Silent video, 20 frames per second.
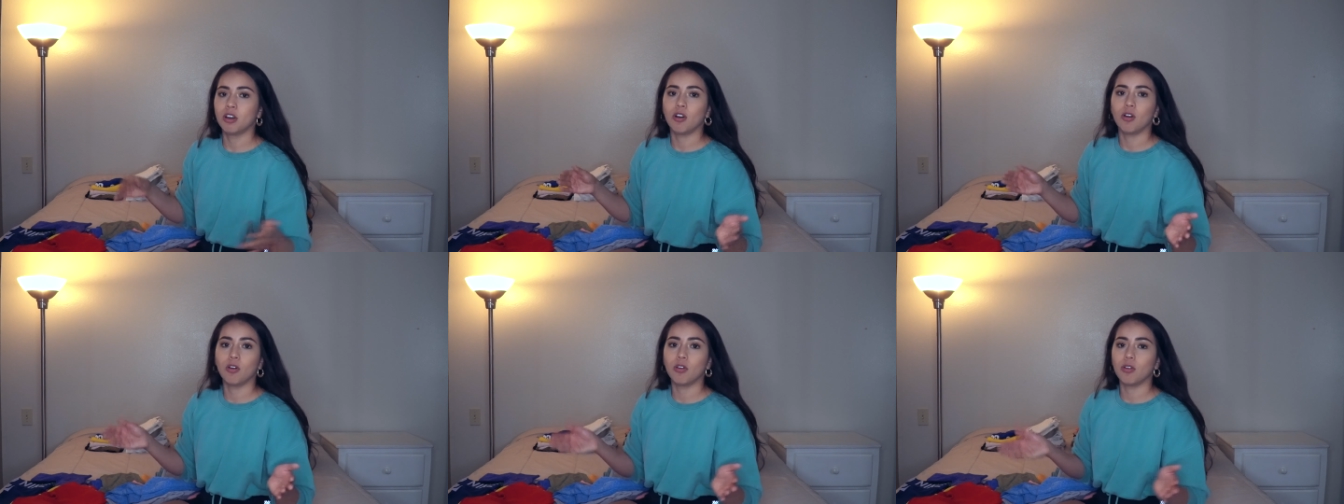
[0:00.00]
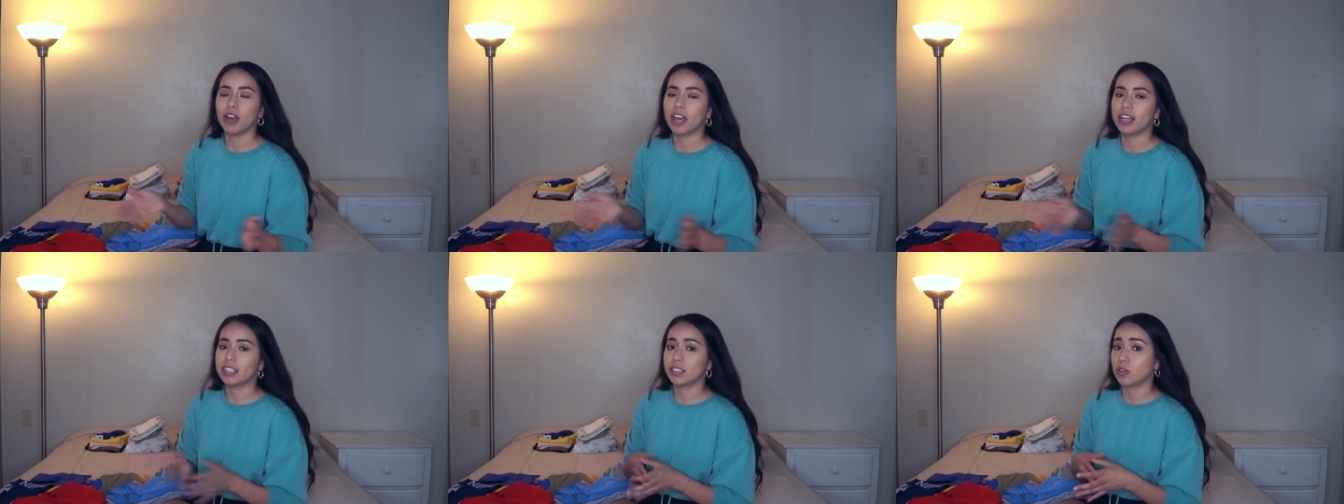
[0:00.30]
oh,
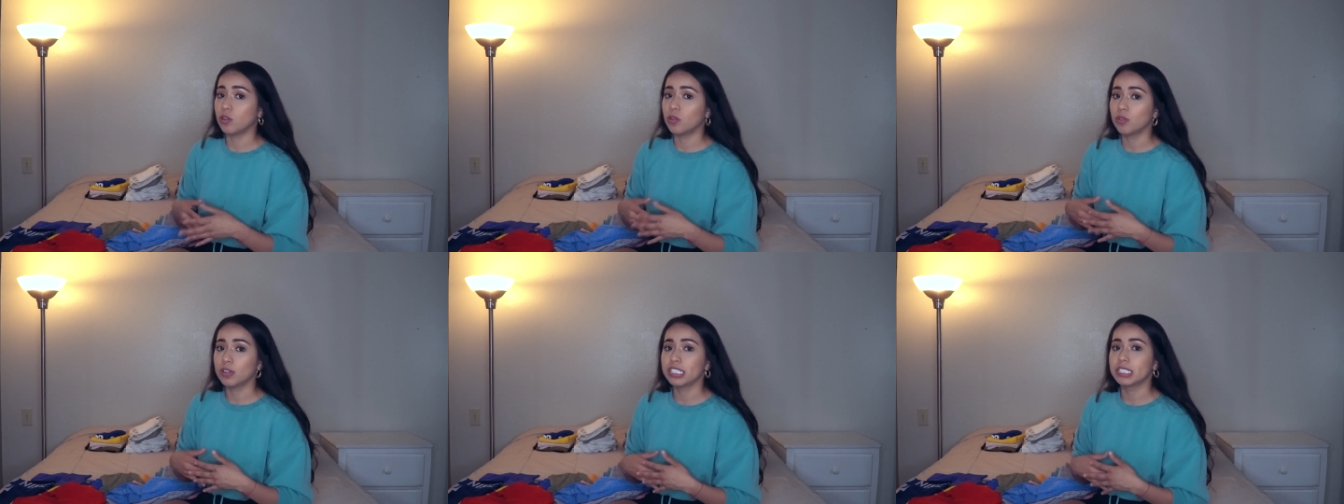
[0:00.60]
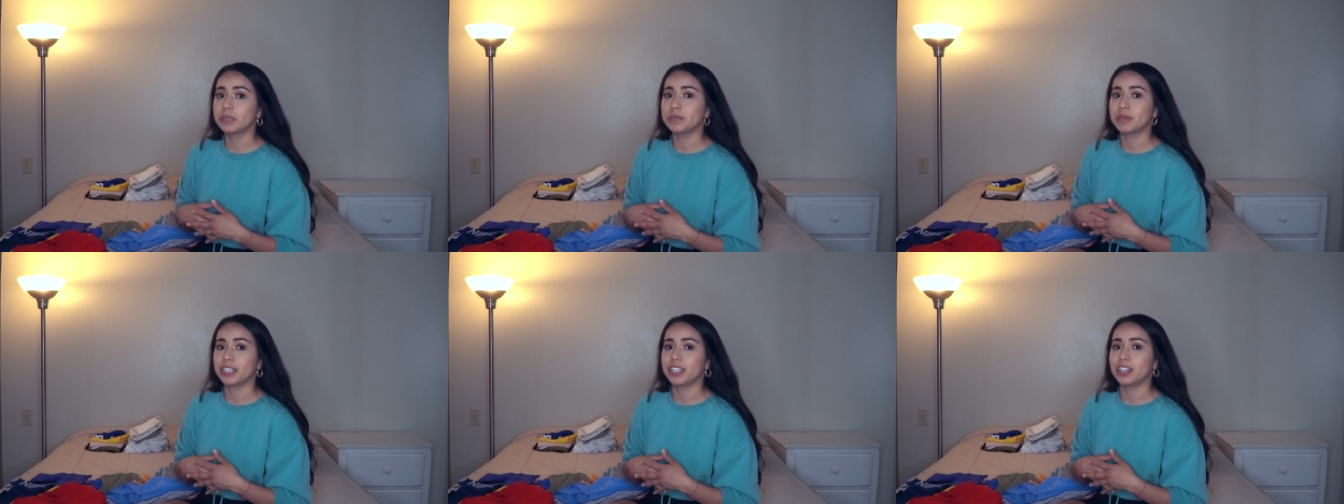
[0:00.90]
has
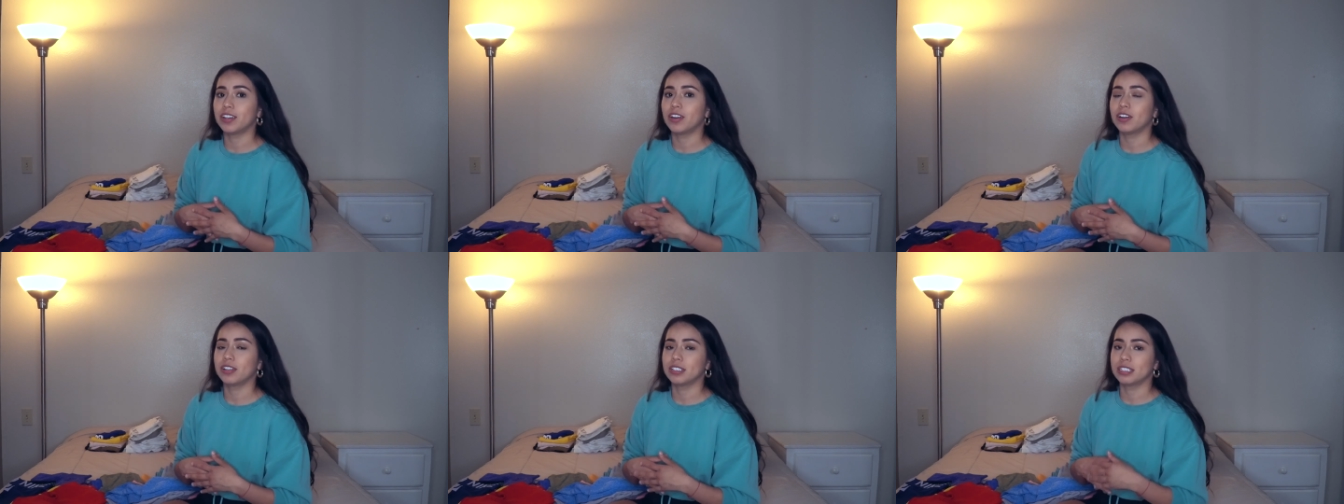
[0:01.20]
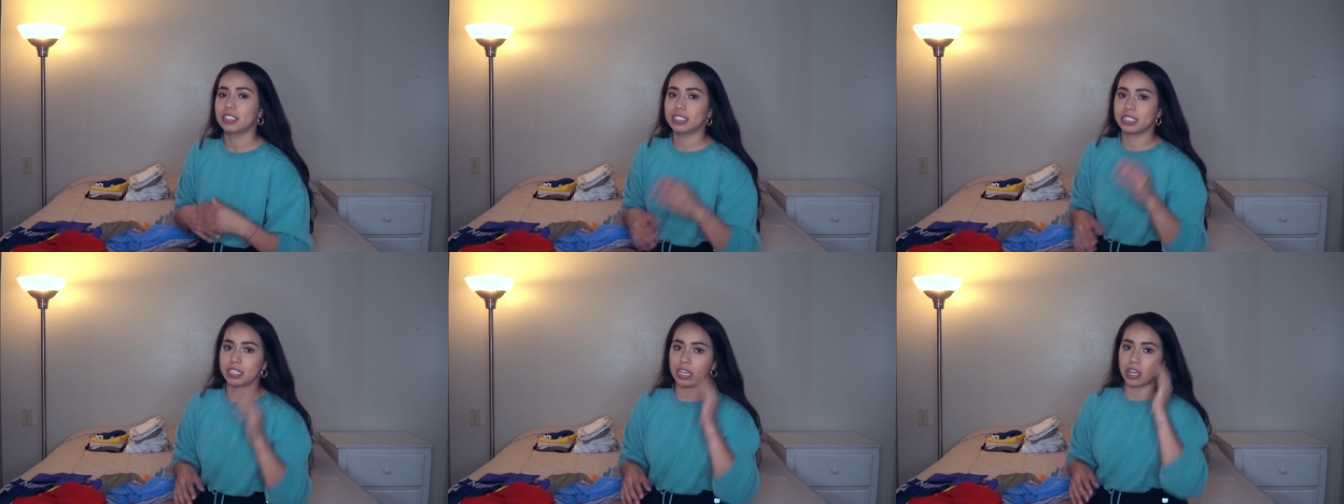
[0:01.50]
always been on
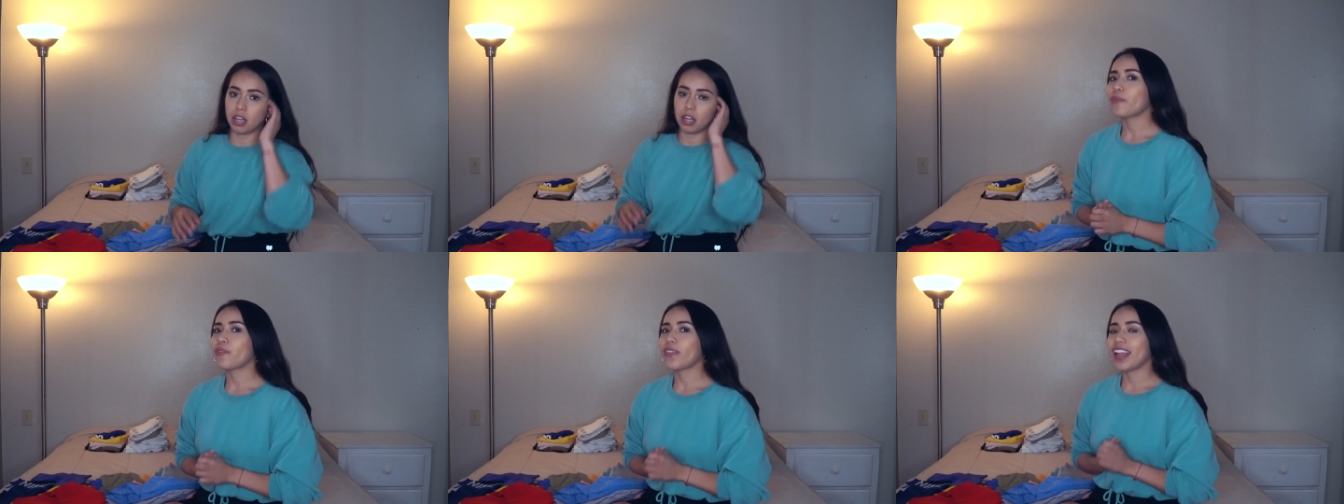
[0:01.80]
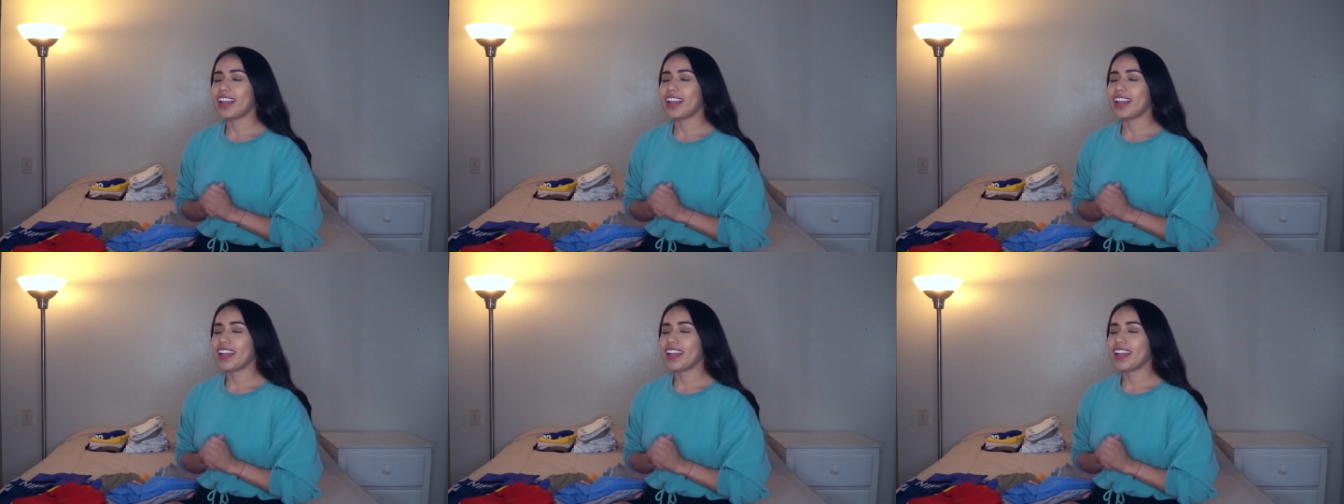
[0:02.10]
sale.